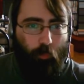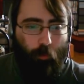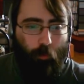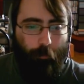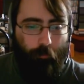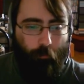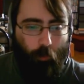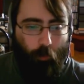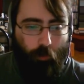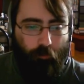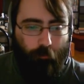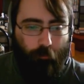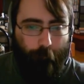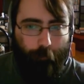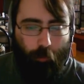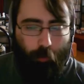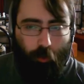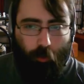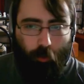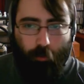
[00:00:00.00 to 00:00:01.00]
woman wants a
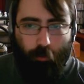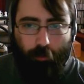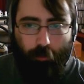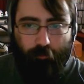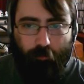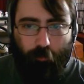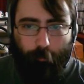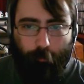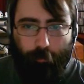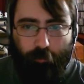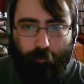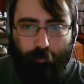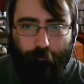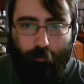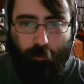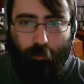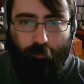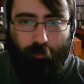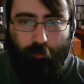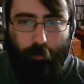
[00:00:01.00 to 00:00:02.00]
burger, and that's a little bit different
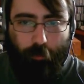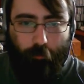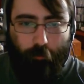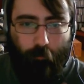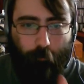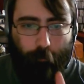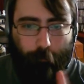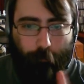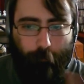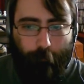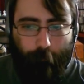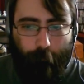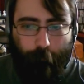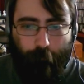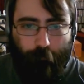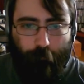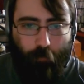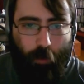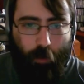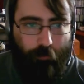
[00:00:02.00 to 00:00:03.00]
because I gotta
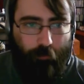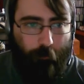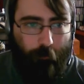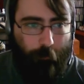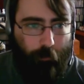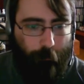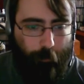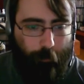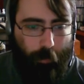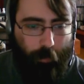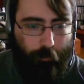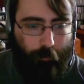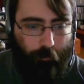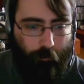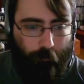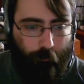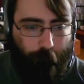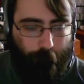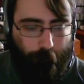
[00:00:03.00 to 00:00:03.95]
fry the meat patty,